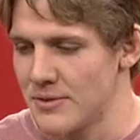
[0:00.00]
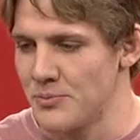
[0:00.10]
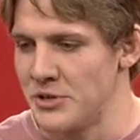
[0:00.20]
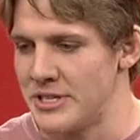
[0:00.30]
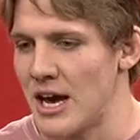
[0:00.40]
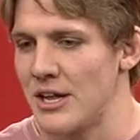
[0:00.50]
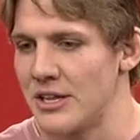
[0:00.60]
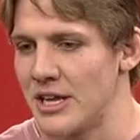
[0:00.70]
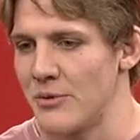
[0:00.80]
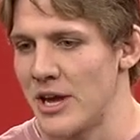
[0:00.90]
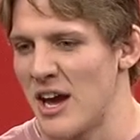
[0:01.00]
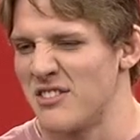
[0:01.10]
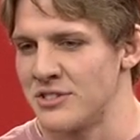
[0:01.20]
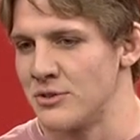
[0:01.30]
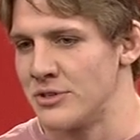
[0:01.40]
mentality that we
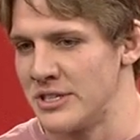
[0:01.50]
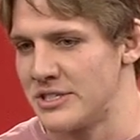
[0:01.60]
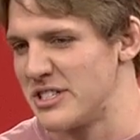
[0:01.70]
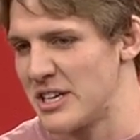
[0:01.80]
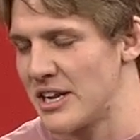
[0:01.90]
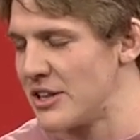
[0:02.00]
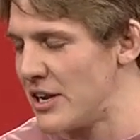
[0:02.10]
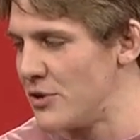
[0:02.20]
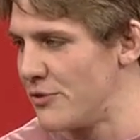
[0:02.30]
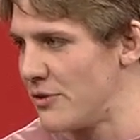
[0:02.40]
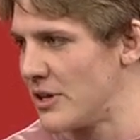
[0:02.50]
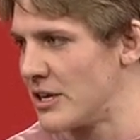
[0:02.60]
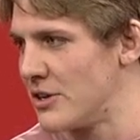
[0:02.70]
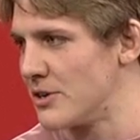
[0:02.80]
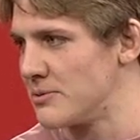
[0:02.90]
have is a little, it's just kind of that new
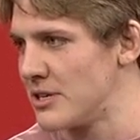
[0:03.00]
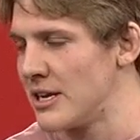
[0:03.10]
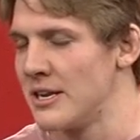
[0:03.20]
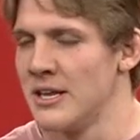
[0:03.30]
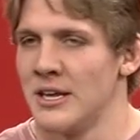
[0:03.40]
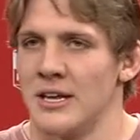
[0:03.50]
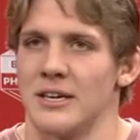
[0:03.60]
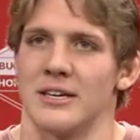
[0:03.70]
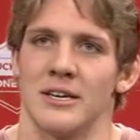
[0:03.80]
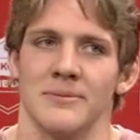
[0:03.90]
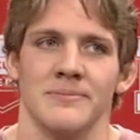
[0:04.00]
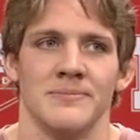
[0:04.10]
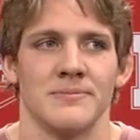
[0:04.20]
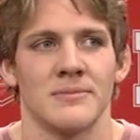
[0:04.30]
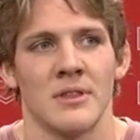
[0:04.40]
feeling, you know what I'm
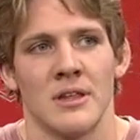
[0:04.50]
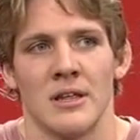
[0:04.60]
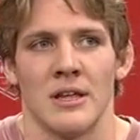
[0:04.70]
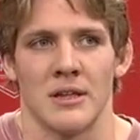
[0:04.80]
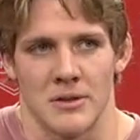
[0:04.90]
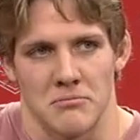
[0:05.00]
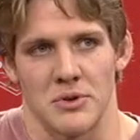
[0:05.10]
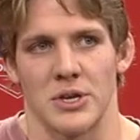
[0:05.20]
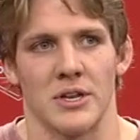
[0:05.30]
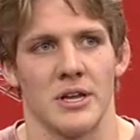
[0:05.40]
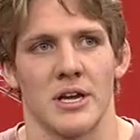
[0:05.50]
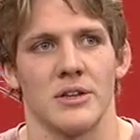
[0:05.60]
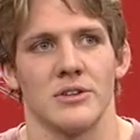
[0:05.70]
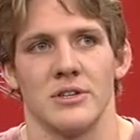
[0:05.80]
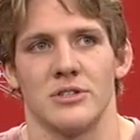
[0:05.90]
saying? But
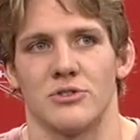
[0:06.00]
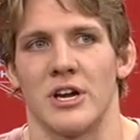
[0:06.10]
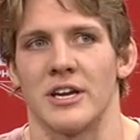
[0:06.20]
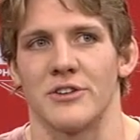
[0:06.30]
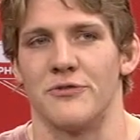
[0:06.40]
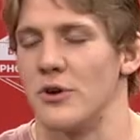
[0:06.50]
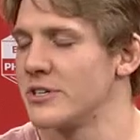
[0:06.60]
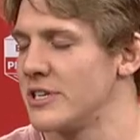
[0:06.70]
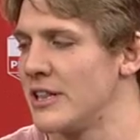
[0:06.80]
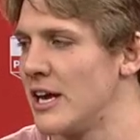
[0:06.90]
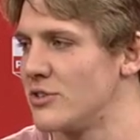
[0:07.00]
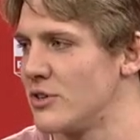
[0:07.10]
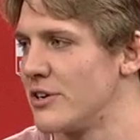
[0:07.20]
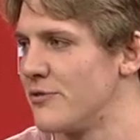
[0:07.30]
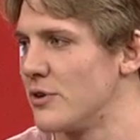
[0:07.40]
try not to focus on that,
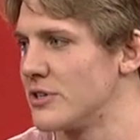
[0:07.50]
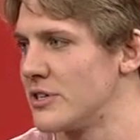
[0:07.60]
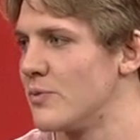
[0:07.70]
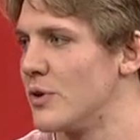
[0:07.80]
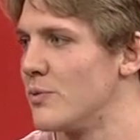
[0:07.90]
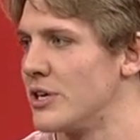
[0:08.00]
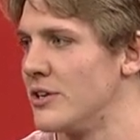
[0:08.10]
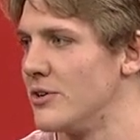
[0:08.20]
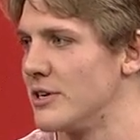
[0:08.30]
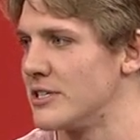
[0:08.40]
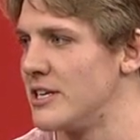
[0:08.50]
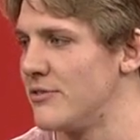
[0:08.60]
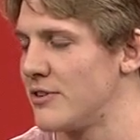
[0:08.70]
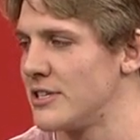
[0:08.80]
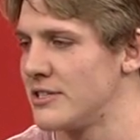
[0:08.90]
trying to focus on what we can do as a
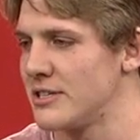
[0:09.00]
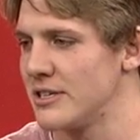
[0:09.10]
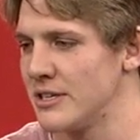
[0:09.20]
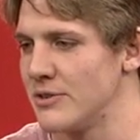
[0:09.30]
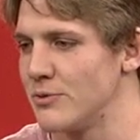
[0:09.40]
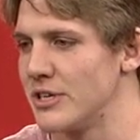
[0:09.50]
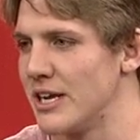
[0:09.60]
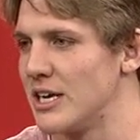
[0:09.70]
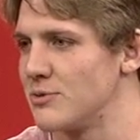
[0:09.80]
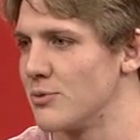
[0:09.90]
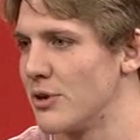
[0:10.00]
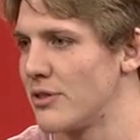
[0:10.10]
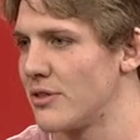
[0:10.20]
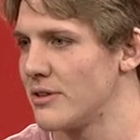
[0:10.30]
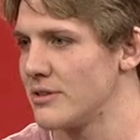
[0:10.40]
defense with the guys we're
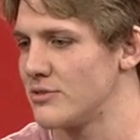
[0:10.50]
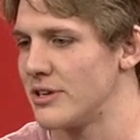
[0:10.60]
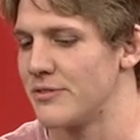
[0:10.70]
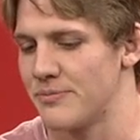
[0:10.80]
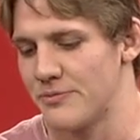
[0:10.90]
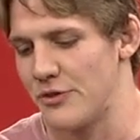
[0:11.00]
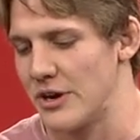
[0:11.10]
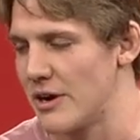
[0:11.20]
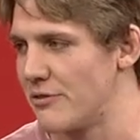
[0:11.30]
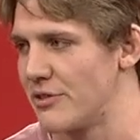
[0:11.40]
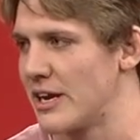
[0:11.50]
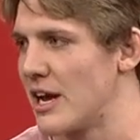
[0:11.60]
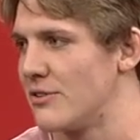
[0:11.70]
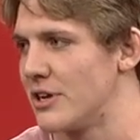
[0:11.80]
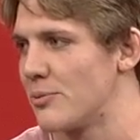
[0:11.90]
with, trying to figure everything
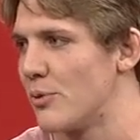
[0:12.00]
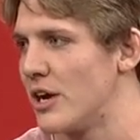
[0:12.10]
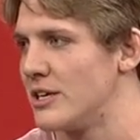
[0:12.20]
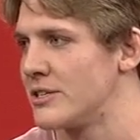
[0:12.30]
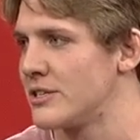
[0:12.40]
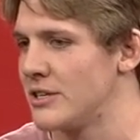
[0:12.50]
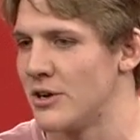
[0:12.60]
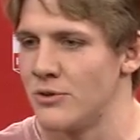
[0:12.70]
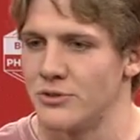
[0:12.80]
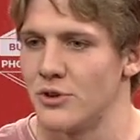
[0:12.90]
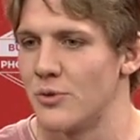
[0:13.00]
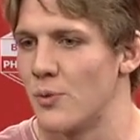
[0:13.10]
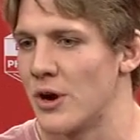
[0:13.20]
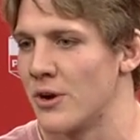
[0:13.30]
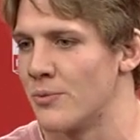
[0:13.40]
out depth-wise, you know, who's going
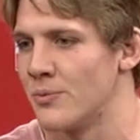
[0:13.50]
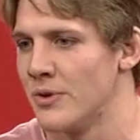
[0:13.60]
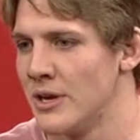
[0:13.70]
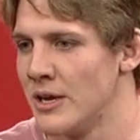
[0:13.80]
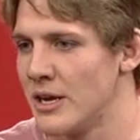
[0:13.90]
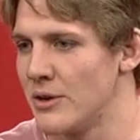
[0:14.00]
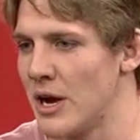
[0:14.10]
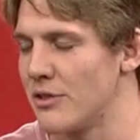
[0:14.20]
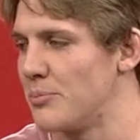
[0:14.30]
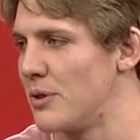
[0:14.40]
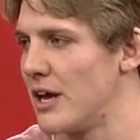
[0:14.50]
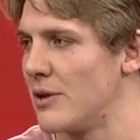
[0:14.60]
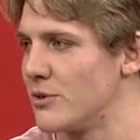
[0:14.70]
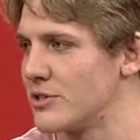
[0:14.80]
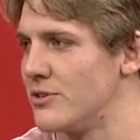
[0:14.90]
where and how they play
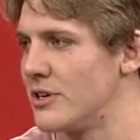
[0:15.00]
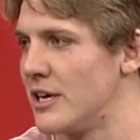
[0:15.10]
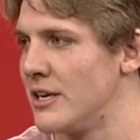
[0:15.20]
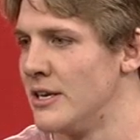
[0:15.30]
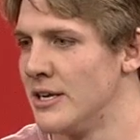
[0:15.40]
and what's going on.